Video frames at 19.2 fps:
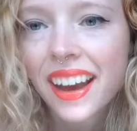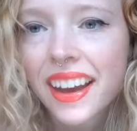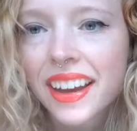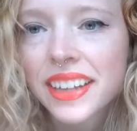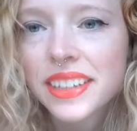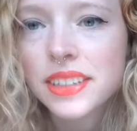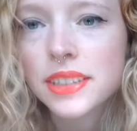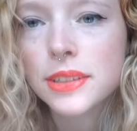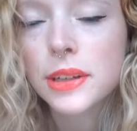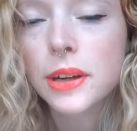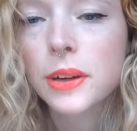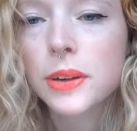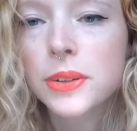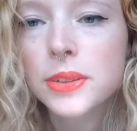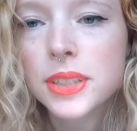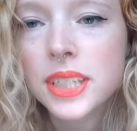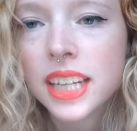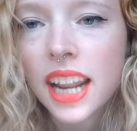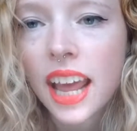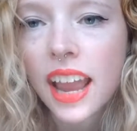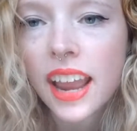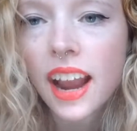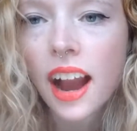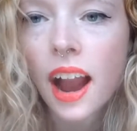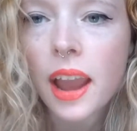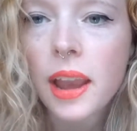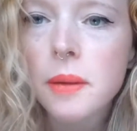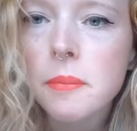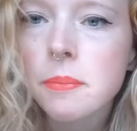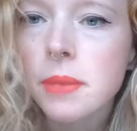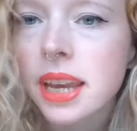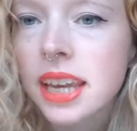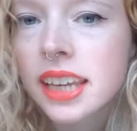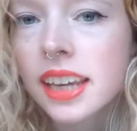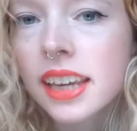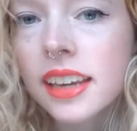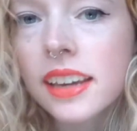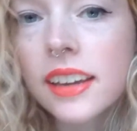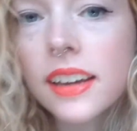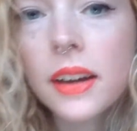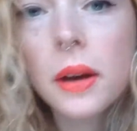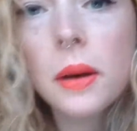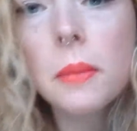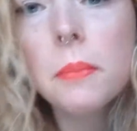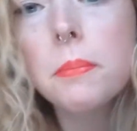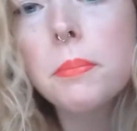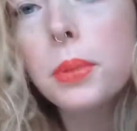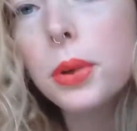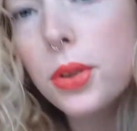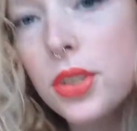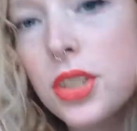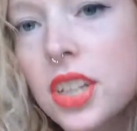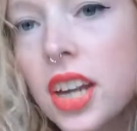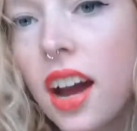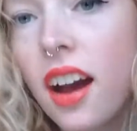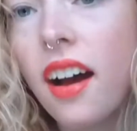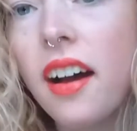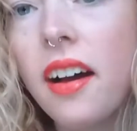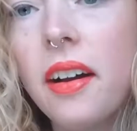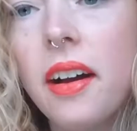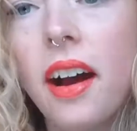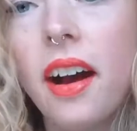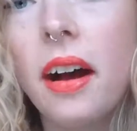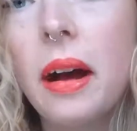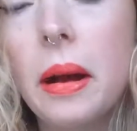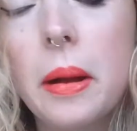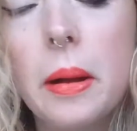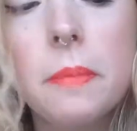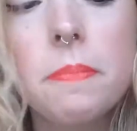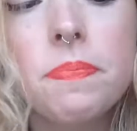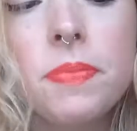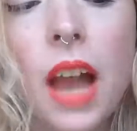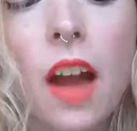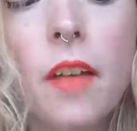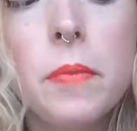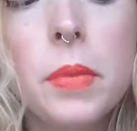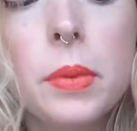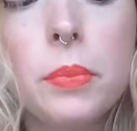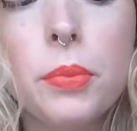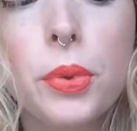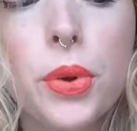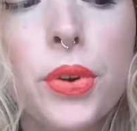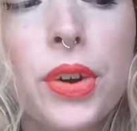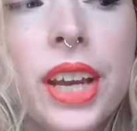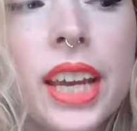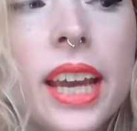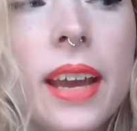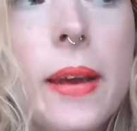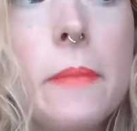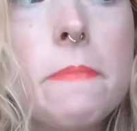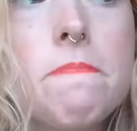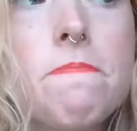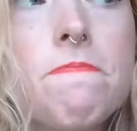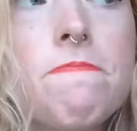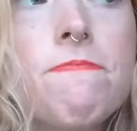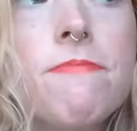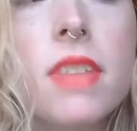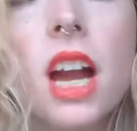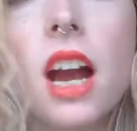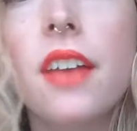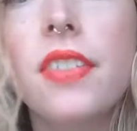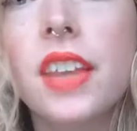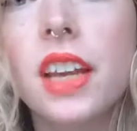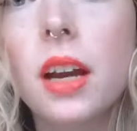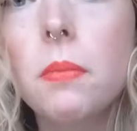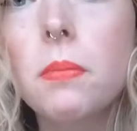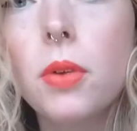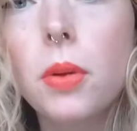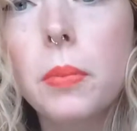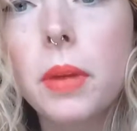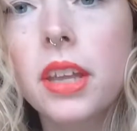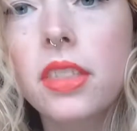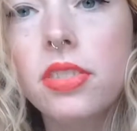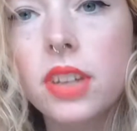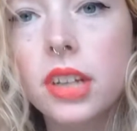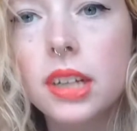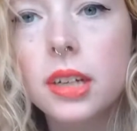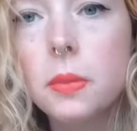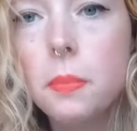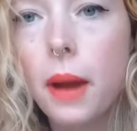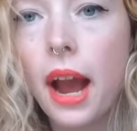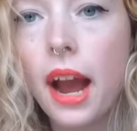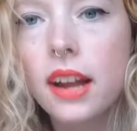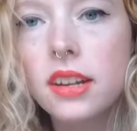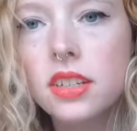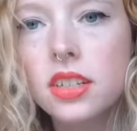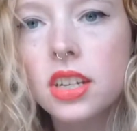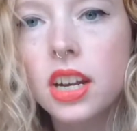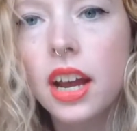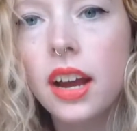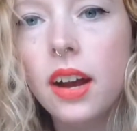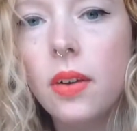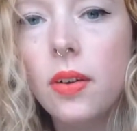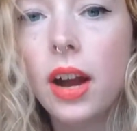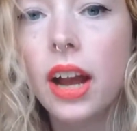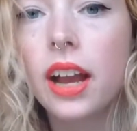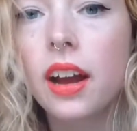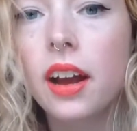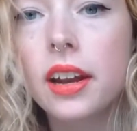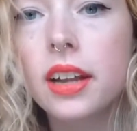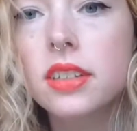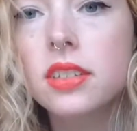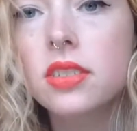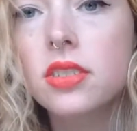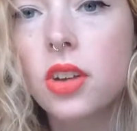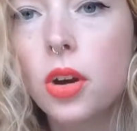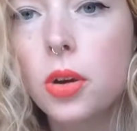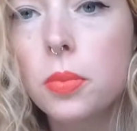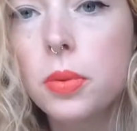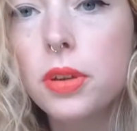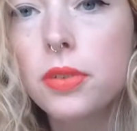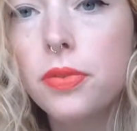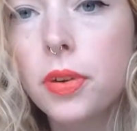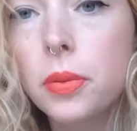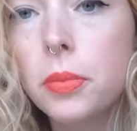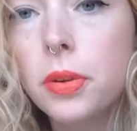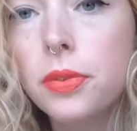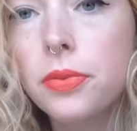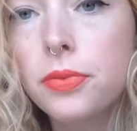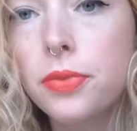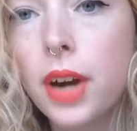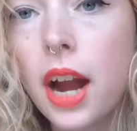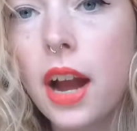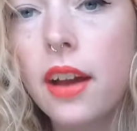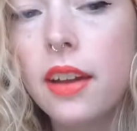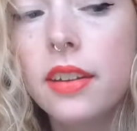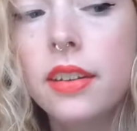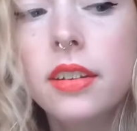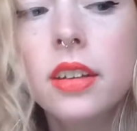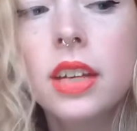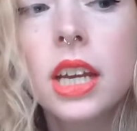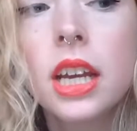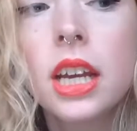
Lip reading: guys, so today I am making kombucha. I've been brewing it. I think I'm on my third batch now. I got a SCOBY from a friend